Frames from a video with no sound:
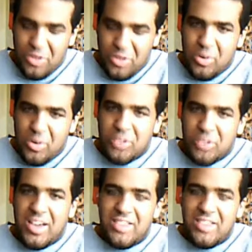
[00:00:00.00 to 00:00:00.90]
One of
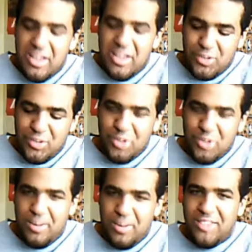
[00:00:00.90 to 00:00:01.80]
those sides
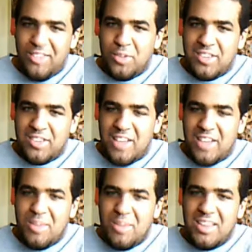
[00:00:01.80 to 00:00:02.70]
switched places with
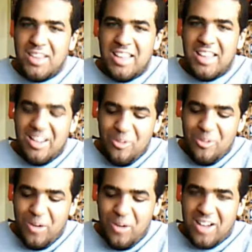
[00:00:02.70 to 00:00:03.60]
Kisame
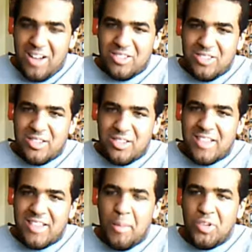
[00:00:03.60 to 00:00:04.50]
while
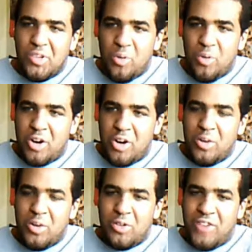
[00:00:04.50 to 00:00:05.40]
Kisame was in the water
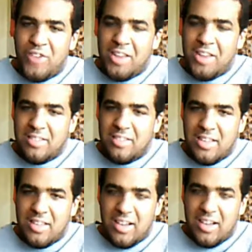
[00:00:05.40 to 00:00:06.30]
when he was fighting
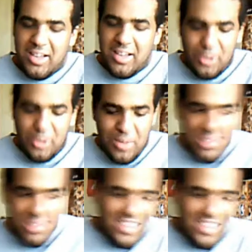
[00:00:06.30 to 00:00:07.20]
Killer Bee.